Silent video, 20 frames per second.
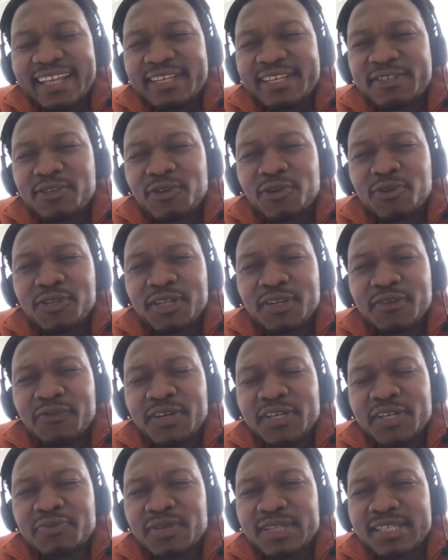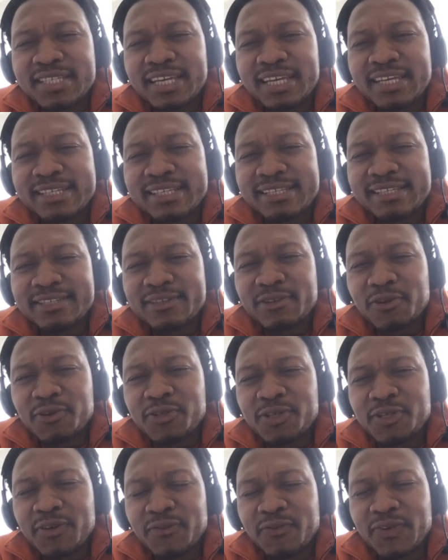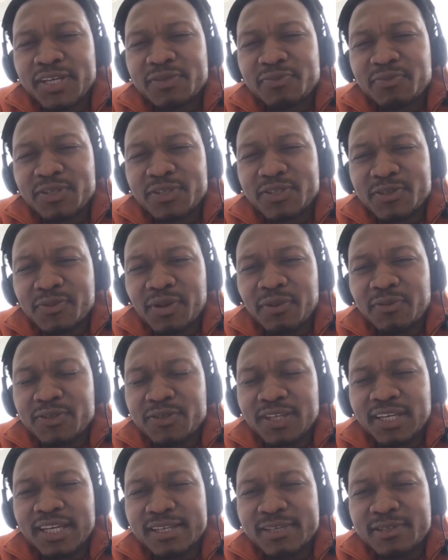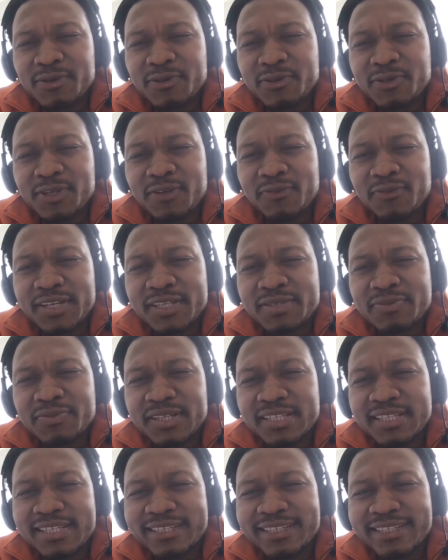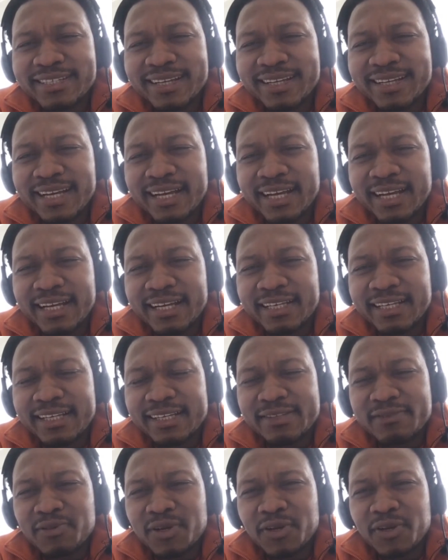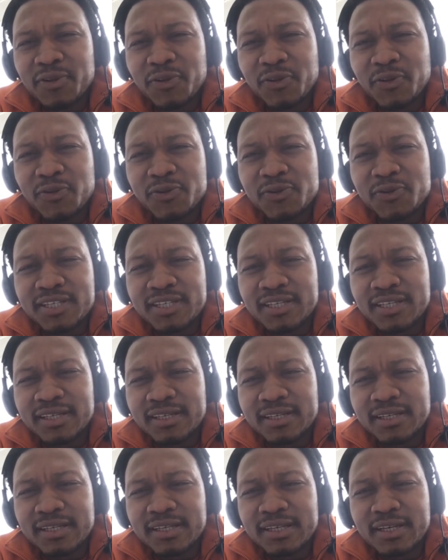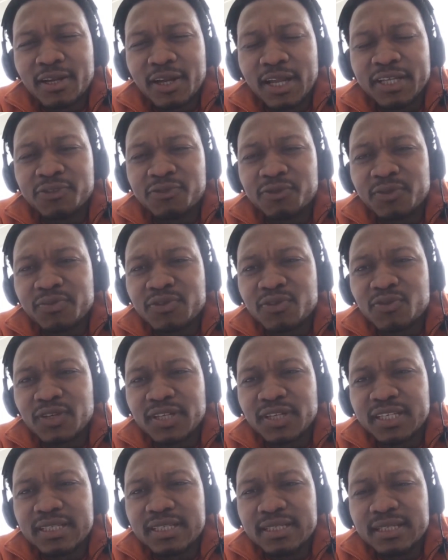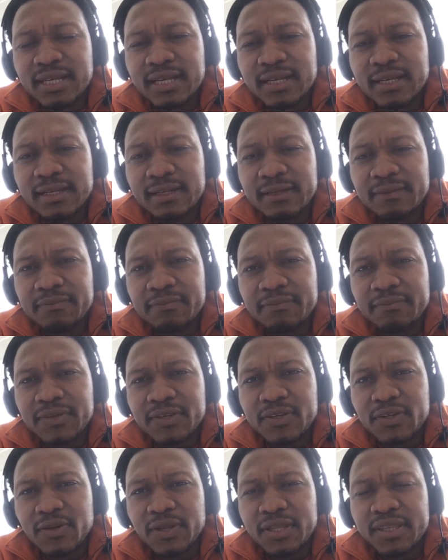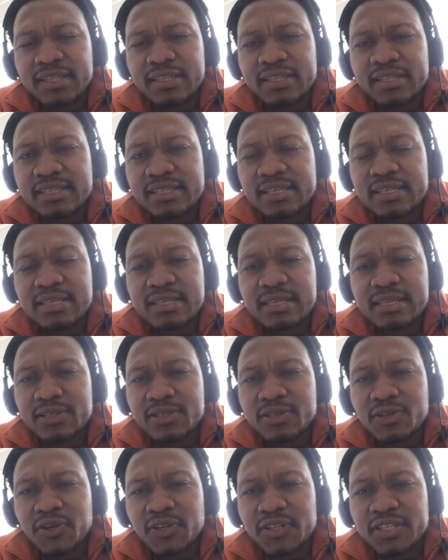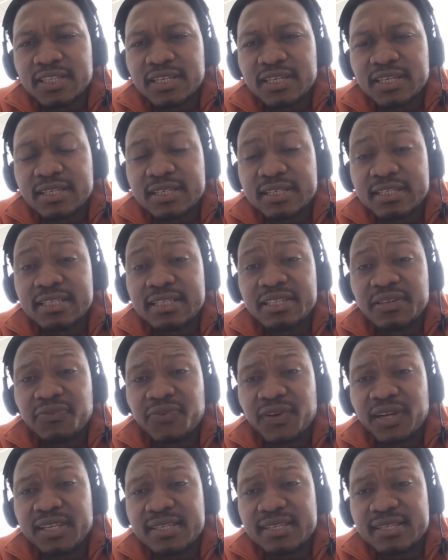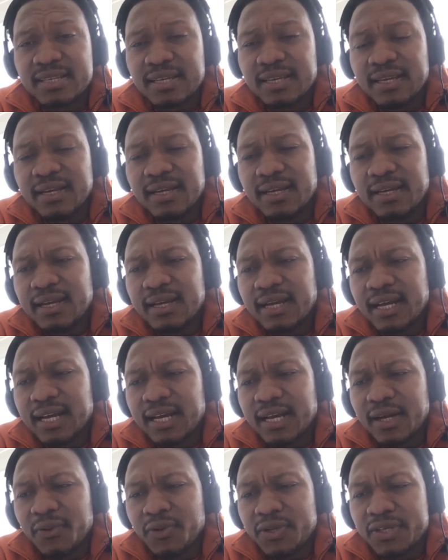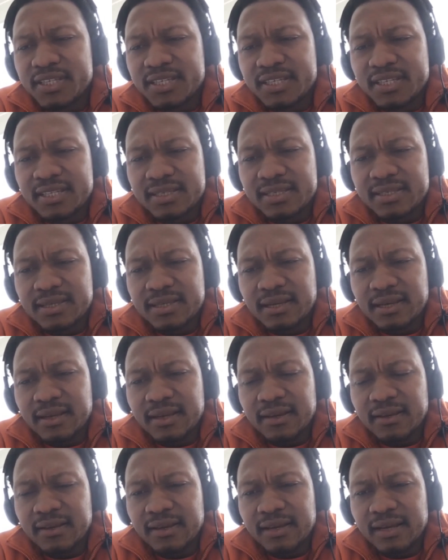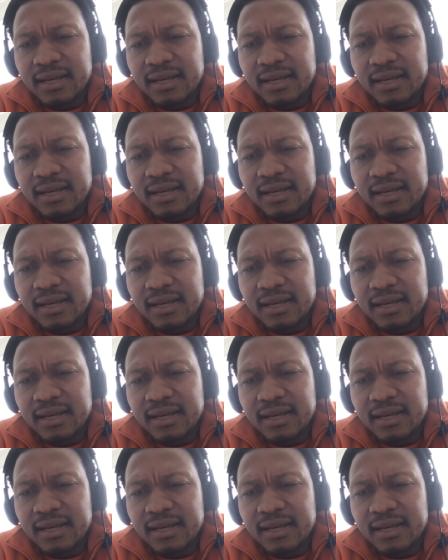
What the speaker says: Social investment takes social investment to be able to get social investment. It's one of those conundrums, really. I think the city has got the city funds, which is a